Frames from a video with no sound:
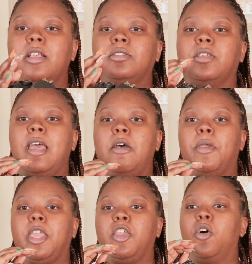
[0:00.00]
so that
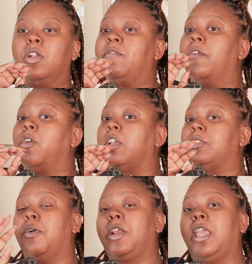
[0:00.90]
way you only
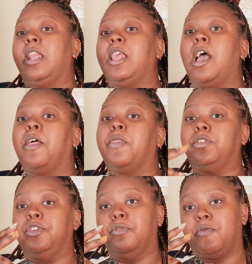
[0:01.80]
focus on getting the other
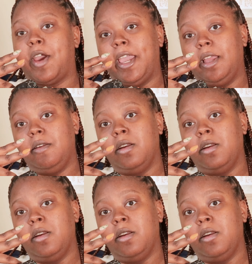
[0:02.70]
two right.